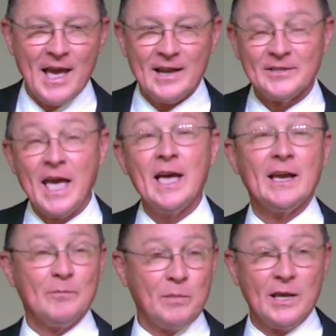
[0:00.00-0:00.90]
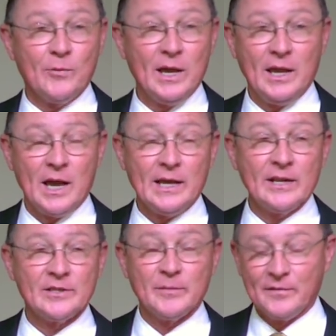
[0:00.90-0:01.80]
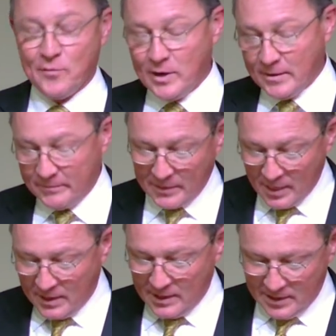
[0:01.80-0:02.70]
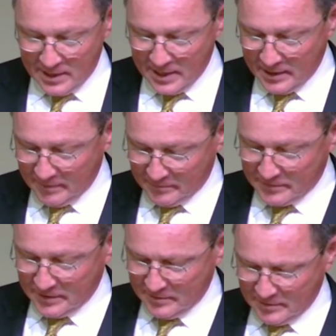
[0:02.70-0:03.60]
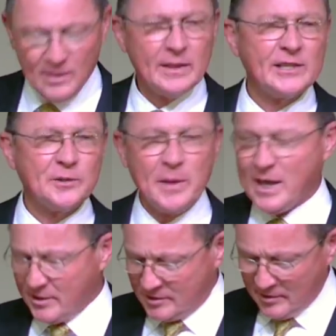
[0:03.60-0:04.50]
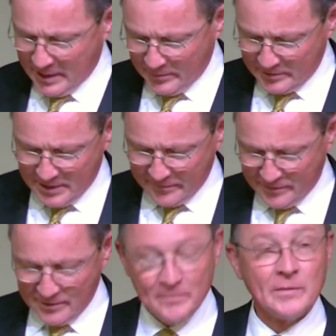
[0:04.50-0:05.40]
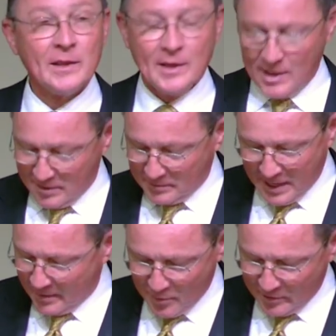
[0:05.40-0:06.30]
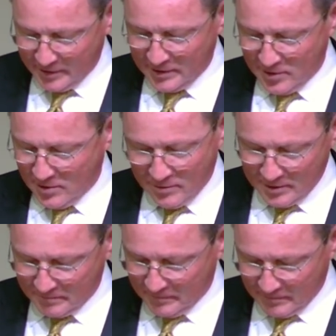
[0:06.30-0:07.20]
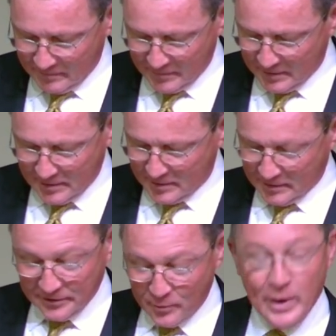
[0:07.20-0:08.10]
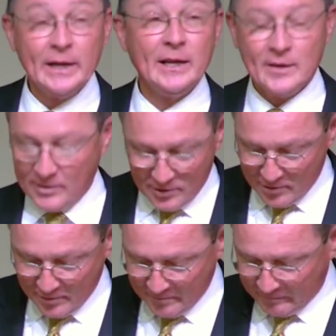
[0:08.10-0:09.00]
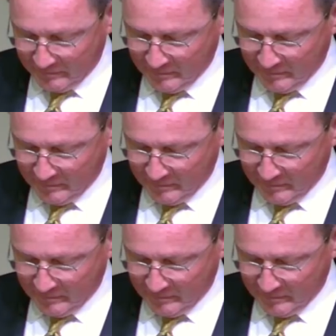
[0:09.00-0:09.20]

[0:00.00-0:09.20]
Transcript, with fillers: and I said, hey, I, by the way, I got something for you. And I said, no, that's Spanish. No, that one's not for you. Uh, Cambodian, no. Uh, uh, Lithuanian, no.